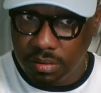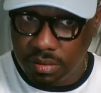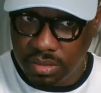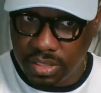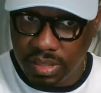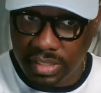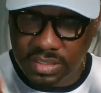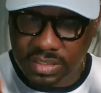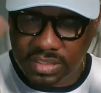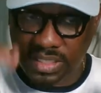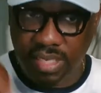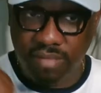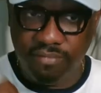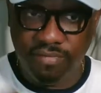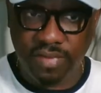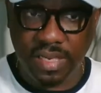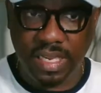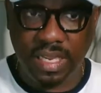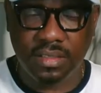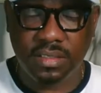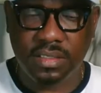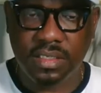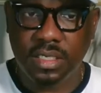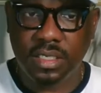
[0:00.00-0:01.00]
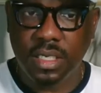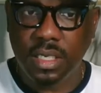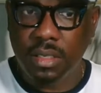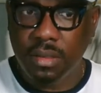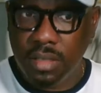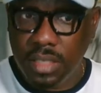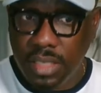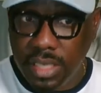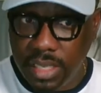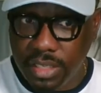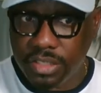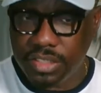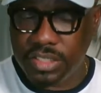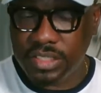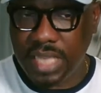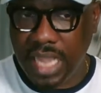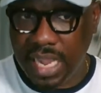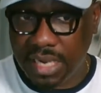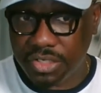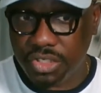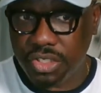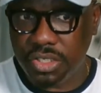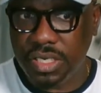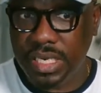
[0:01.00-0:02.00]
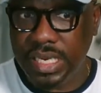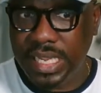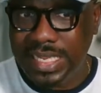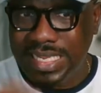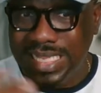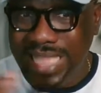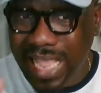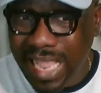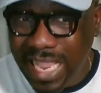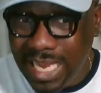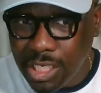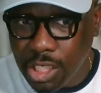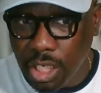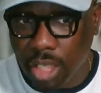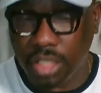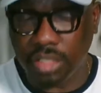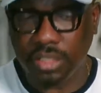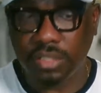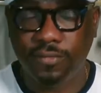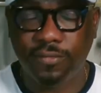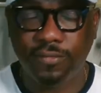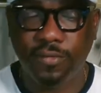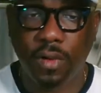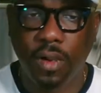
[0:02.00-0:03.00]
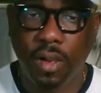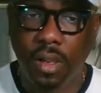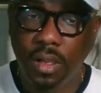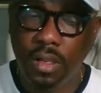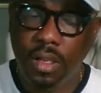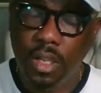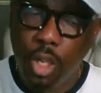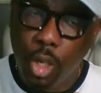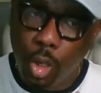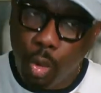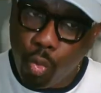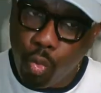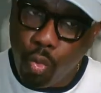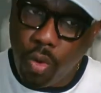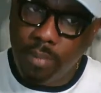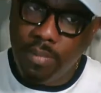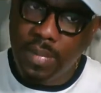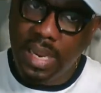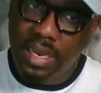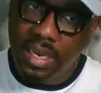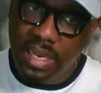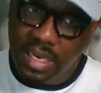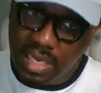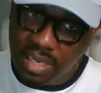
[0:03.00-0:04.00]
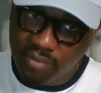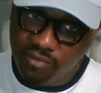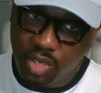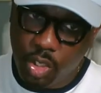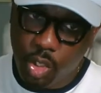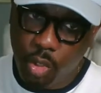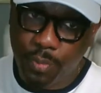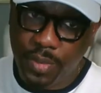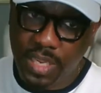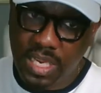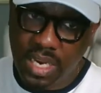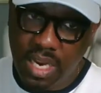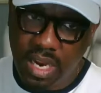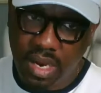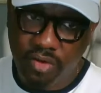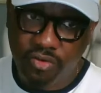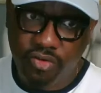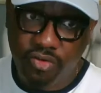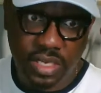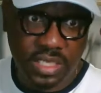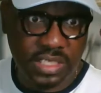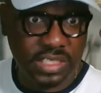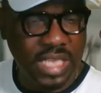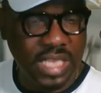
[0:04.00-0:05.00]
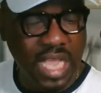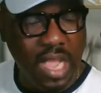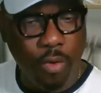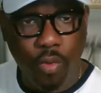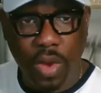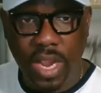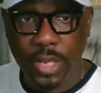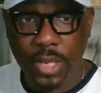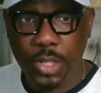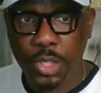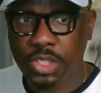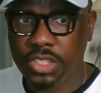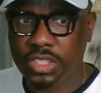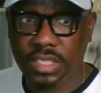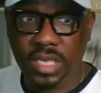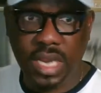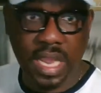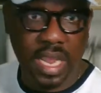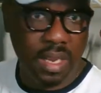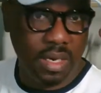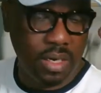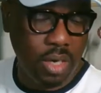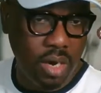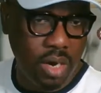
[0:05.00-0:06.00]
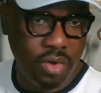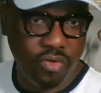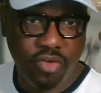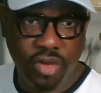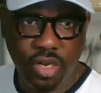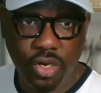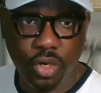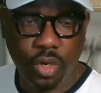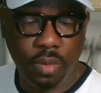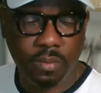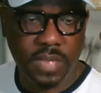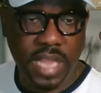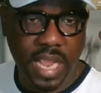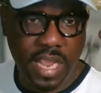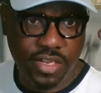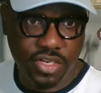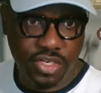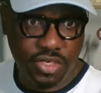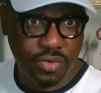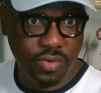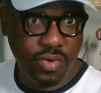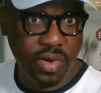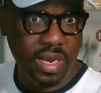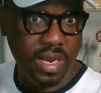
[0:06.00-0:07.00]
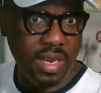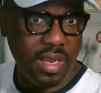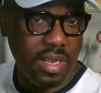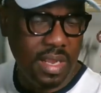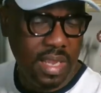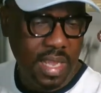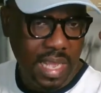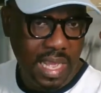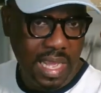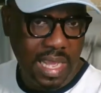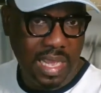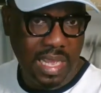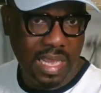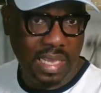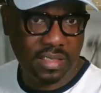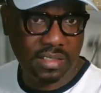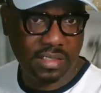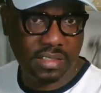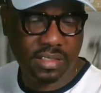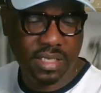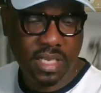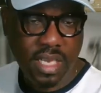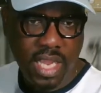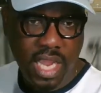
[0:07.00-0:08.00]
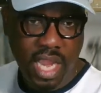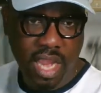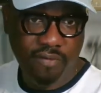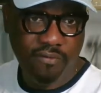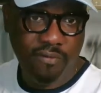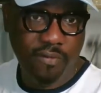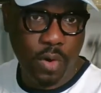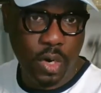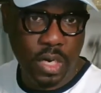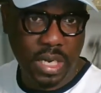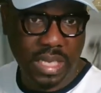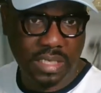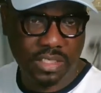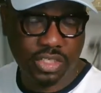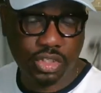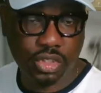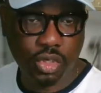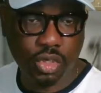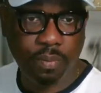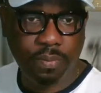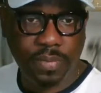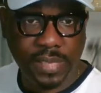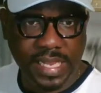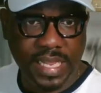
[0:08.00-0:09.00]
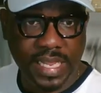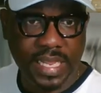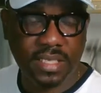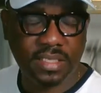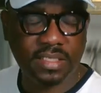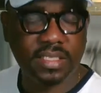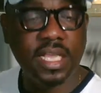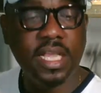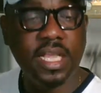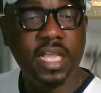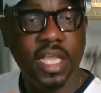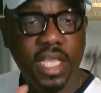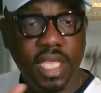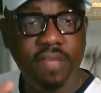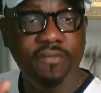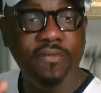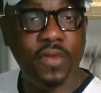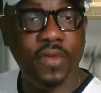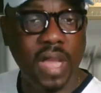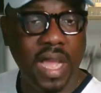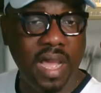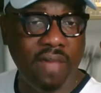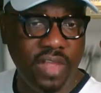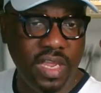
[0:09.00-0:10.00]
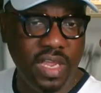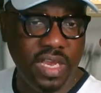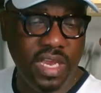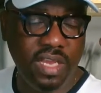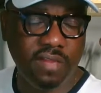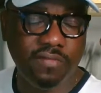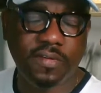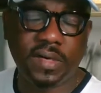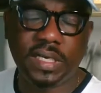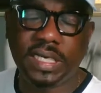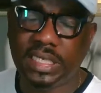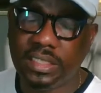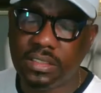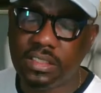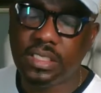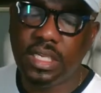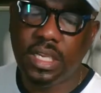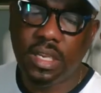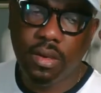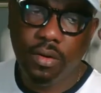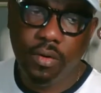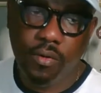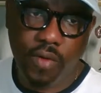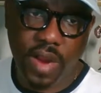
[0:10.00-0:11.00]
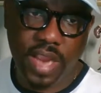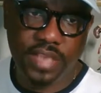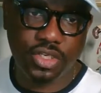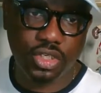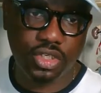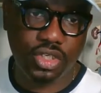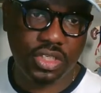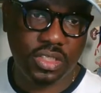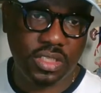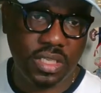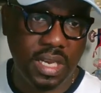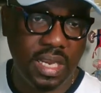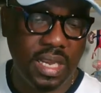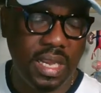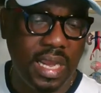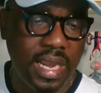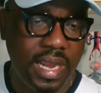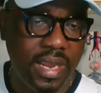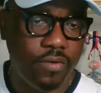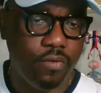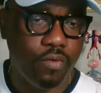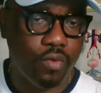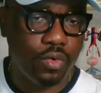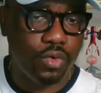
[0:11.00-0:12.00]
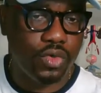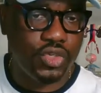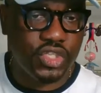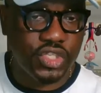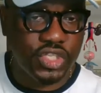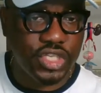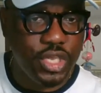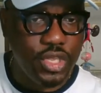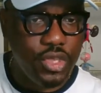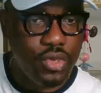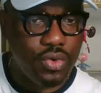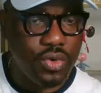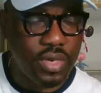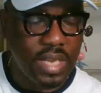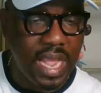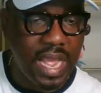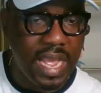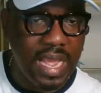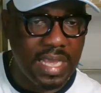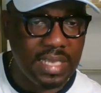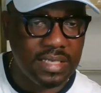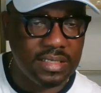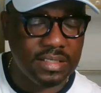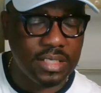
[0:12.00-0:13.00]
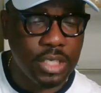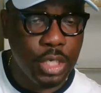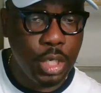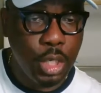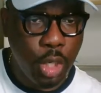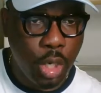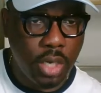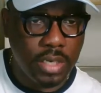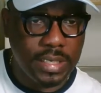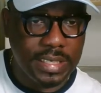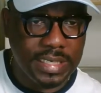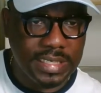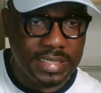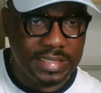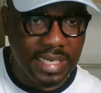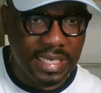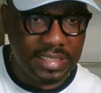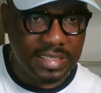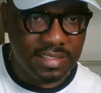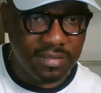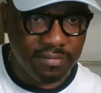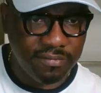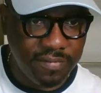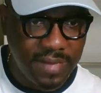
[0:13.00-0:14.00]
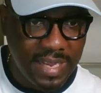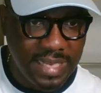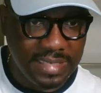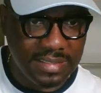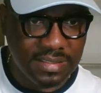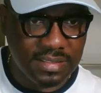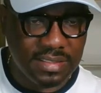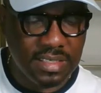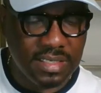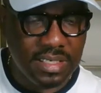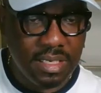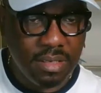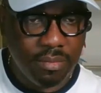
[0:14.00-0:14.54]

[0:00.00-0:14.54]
This event, it's actually tailored for women in developing countries, and we are using our country home, Nigeria, as a focus. So please, if you have a need for this, register, and we'll see you guys on the 31st.